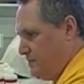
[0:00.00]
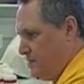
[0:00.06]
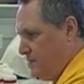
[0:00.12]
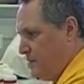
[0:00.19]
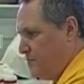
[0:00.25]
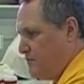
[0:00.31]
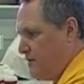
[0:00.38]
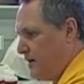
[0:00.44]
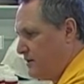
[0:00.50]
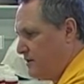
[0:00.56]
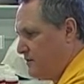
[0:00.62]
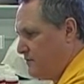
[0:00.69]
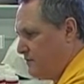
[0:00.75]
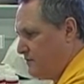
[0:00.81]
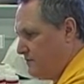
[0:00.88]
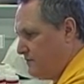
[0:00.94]

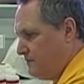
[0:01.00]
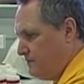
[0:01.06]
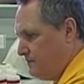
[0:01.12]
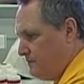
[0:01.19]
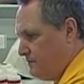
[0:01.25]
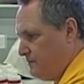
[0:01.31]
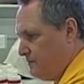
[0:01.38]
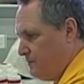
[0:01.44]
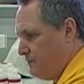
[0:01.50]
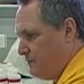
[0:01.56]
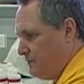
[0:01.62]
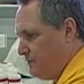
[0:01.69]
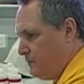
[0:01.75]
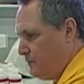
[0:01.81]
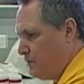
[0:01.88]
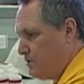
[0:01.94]
objective,
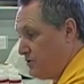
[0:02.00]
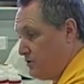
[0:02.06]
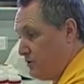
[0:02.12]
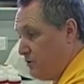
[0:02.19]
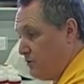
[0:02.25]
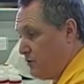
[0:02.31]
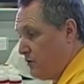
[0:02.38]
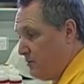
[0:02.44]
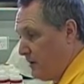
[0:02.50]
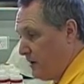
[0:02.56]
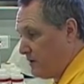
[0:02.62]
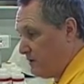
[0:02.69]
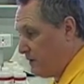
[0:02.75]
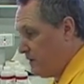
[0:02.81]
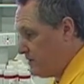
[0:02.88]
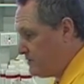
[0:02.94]
which is an overall
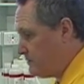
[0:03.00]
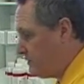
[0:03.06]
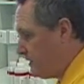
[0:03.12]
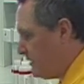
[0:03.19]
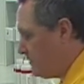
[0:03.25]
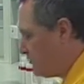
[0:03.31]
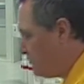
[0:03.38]
magnification times